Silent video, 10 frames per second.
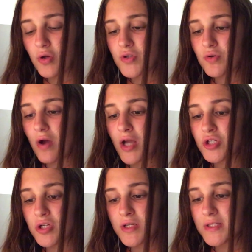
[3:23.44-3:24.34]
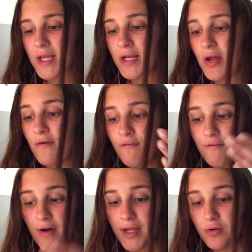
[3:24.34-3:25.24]
so I should have said a
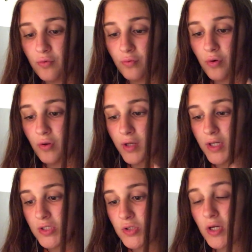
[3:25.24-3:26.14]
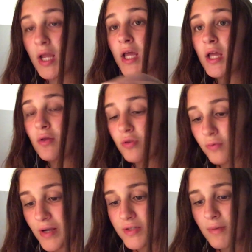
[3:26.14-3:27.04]
vital role in history. The
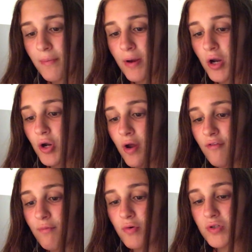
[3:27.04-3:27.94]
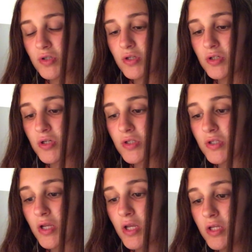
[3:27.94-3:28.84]
rest of my paragraph mostly
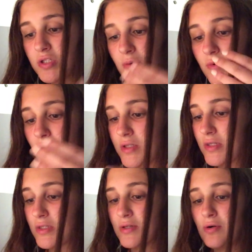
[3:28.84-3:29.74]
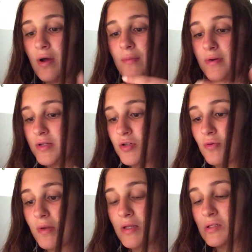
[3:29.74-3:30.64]
just summarizes, eminent
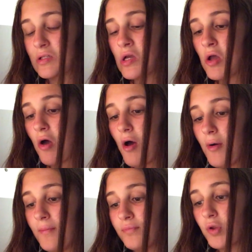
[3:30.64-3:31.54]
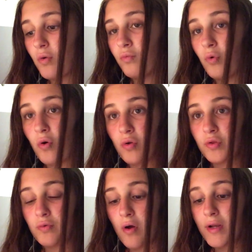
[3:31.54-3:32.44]
domain's role
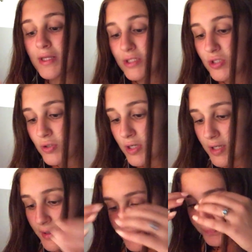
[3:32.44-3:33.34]
throughout history,